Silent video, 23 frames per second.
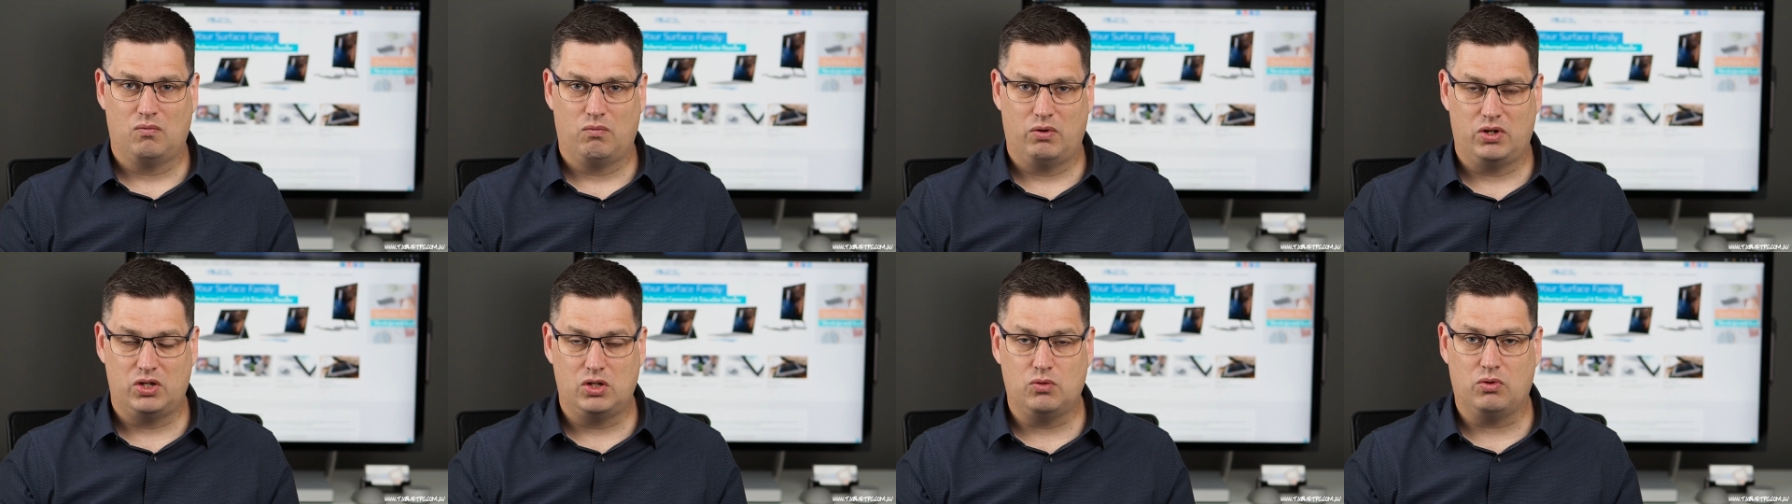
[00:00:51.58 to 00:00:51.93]

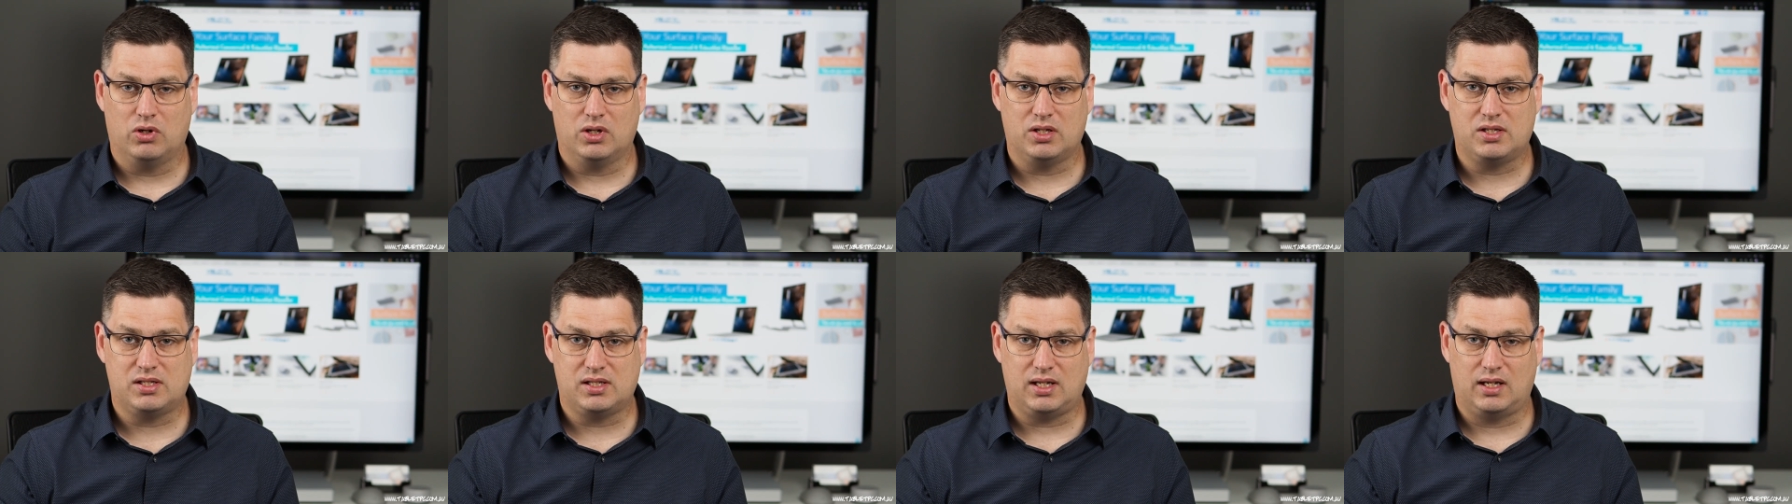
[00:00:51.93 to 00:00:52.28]
When you
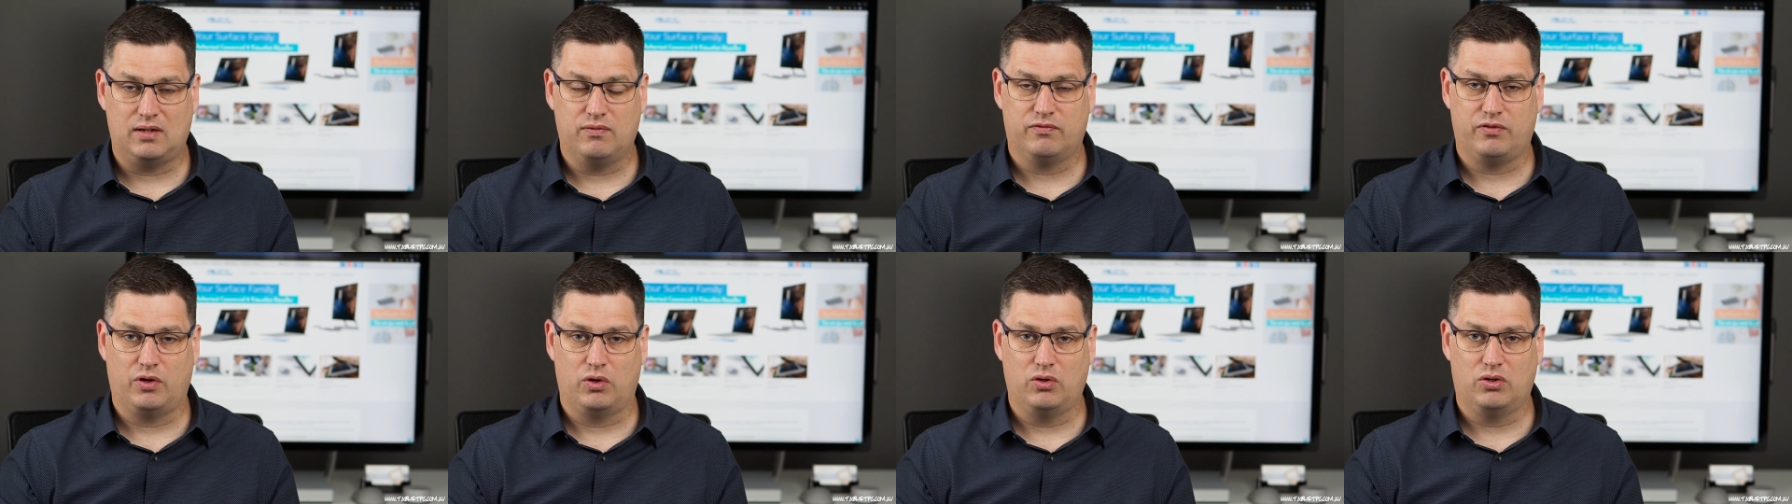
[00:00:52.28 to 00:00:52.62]
want to stay
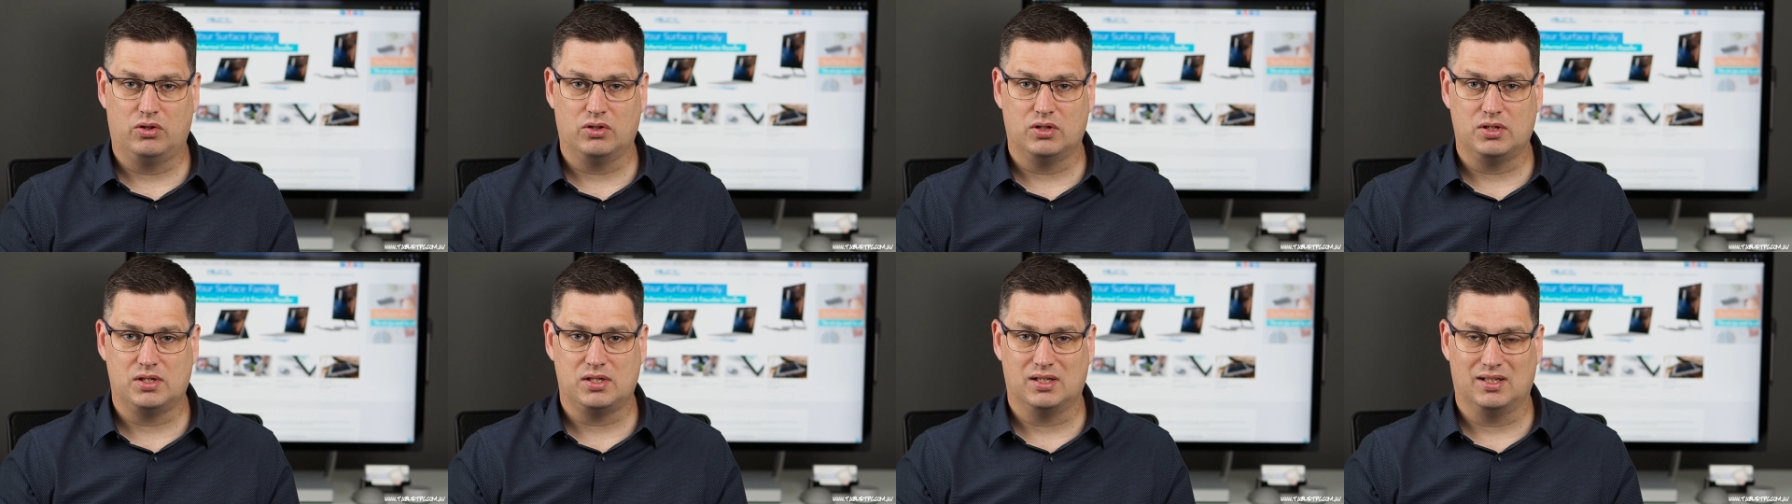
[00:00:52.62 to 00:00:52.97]

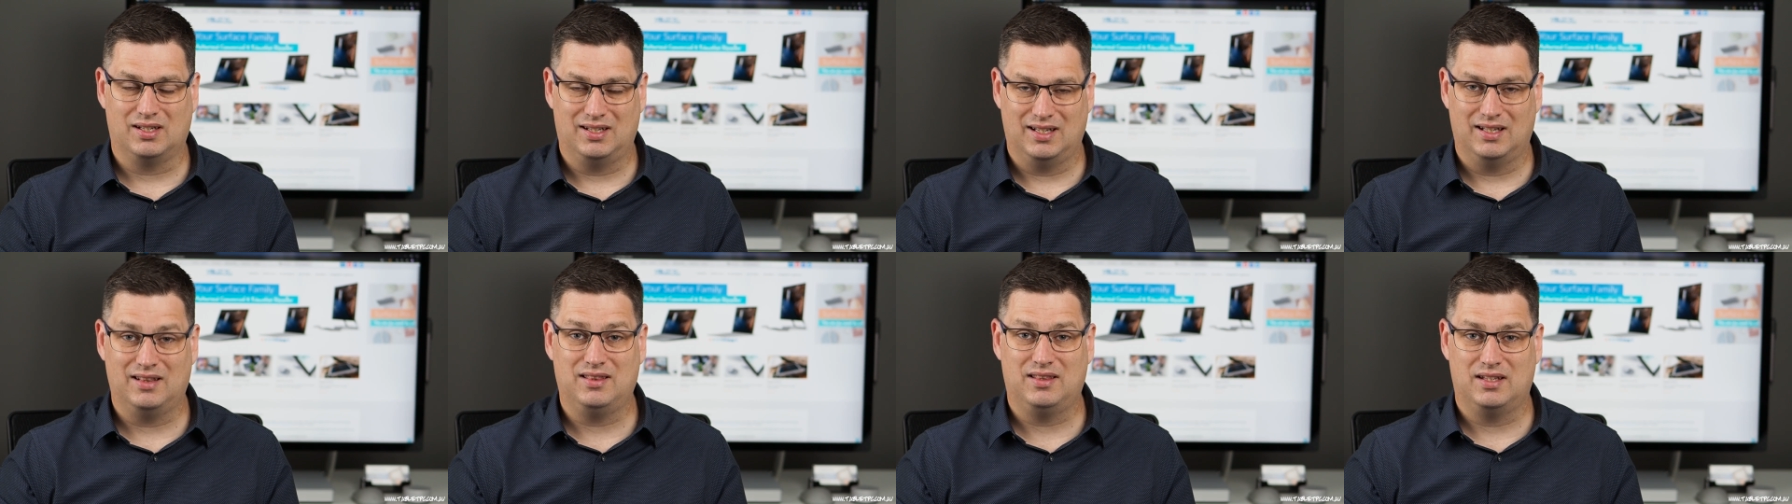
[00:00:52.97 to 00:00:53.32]
focused and
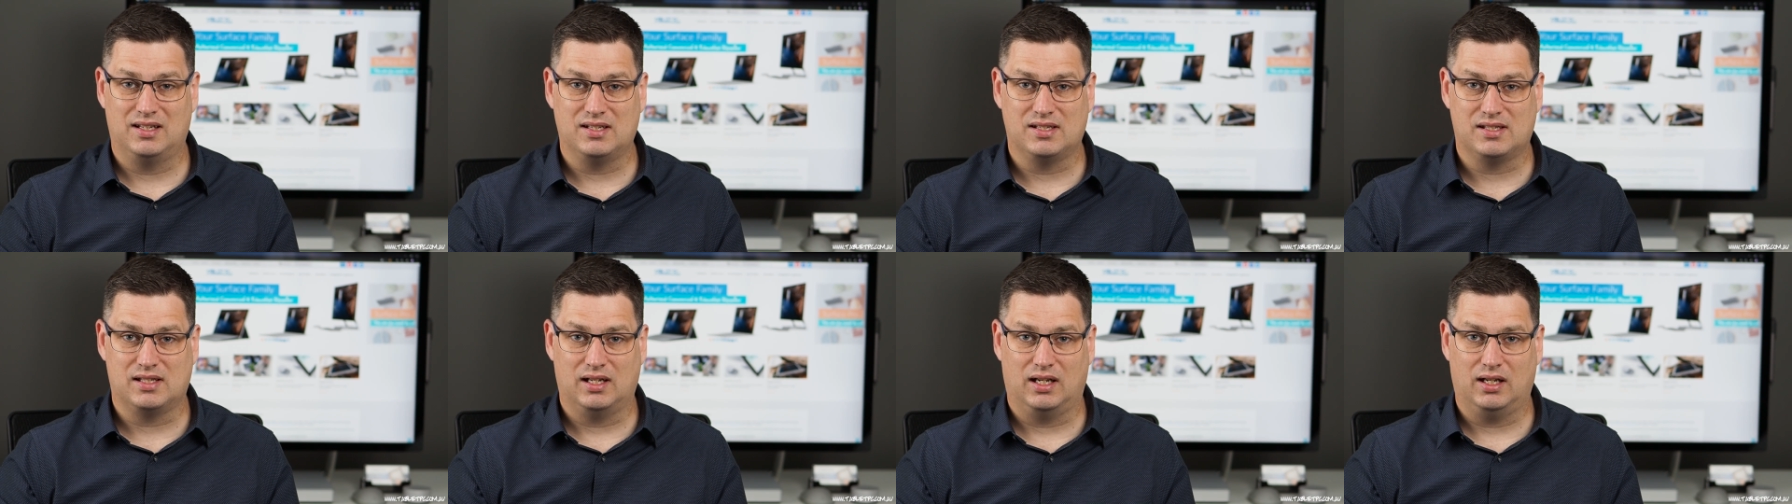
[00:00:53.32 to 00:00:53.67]
get
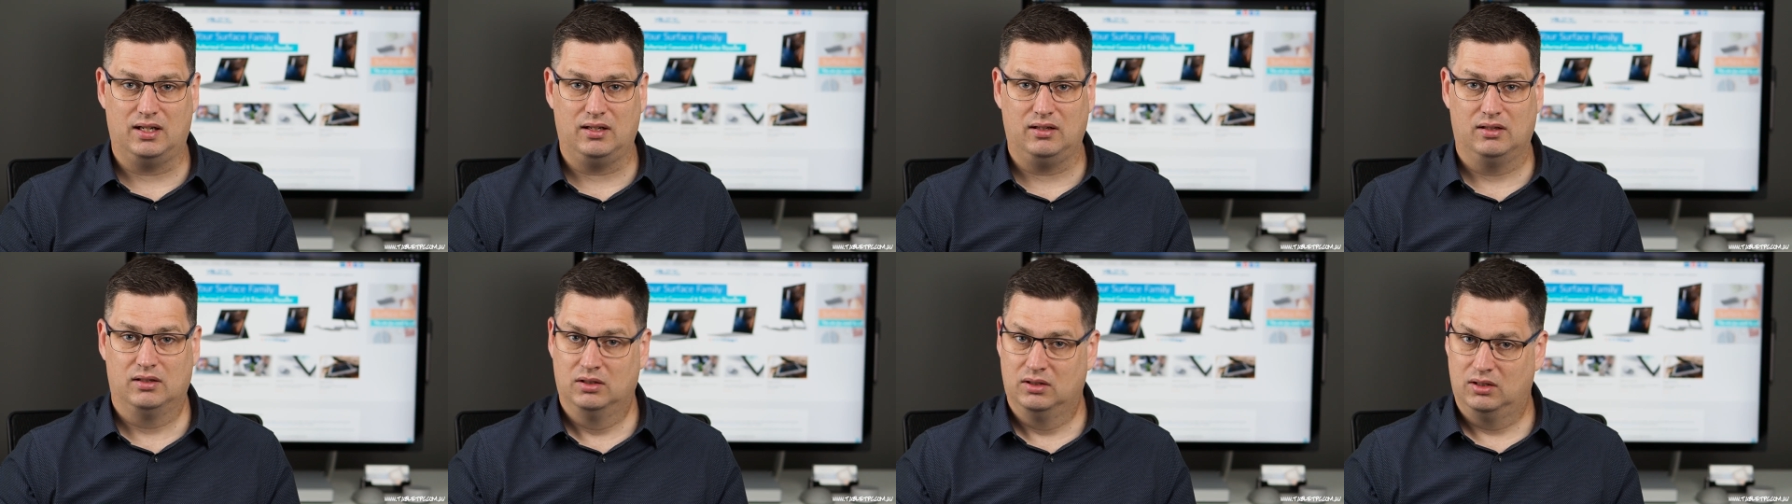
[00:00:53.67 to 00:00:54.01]
things
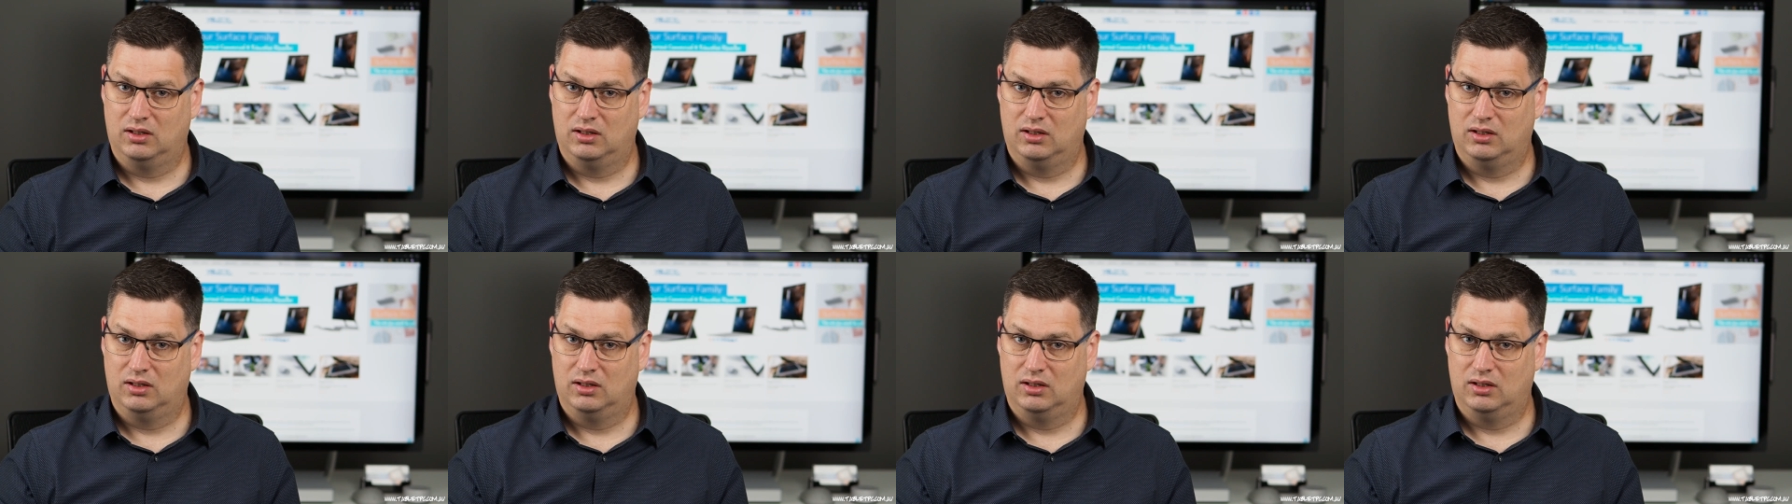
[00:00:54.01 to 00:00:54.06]
done,